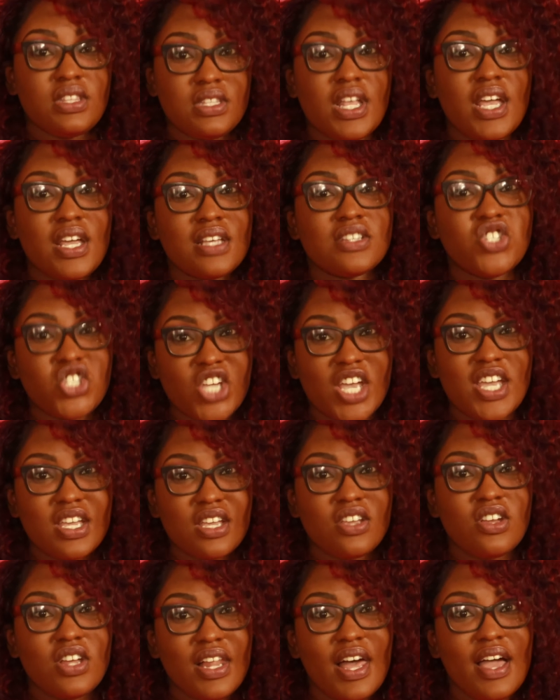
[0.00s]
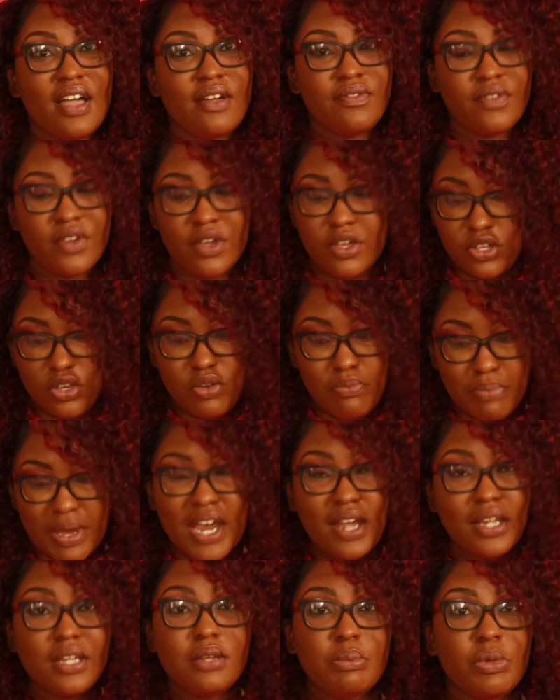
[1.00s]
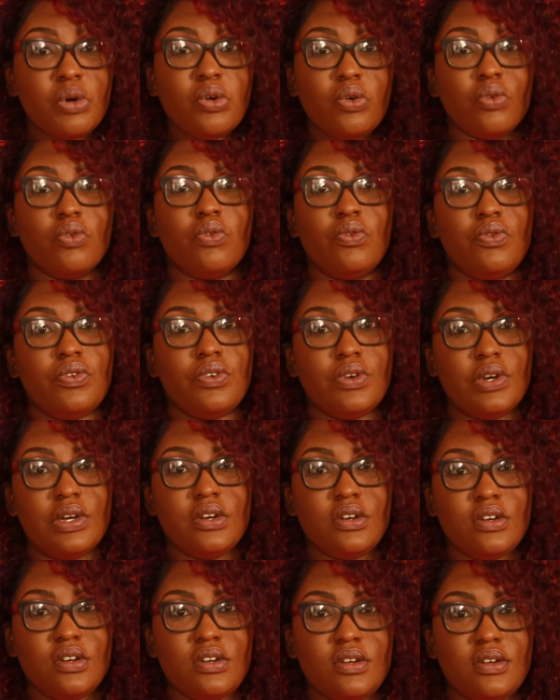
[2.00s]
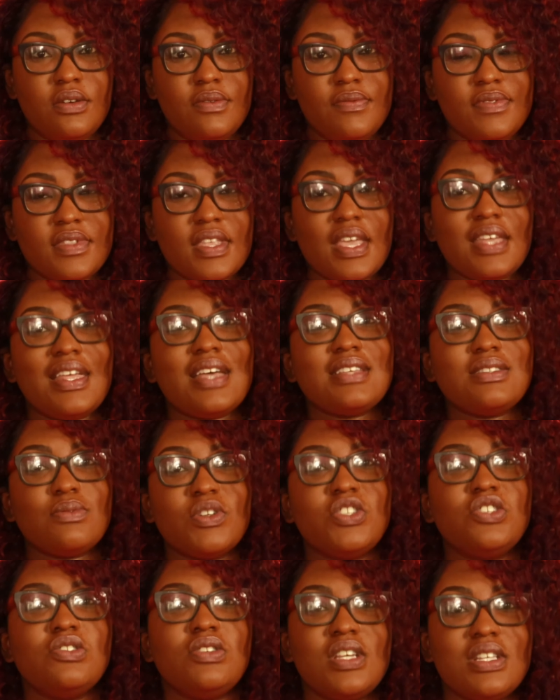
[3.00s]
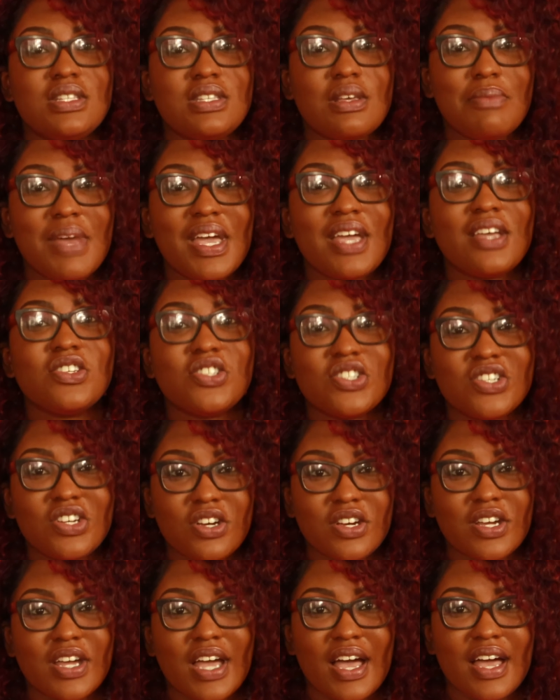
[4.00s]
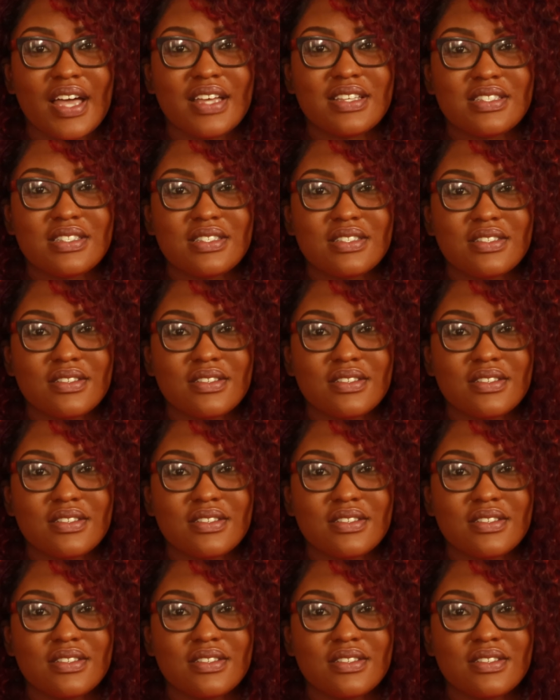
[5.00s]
things shake in your life, you barely move. And that's what you need to make sure, guys.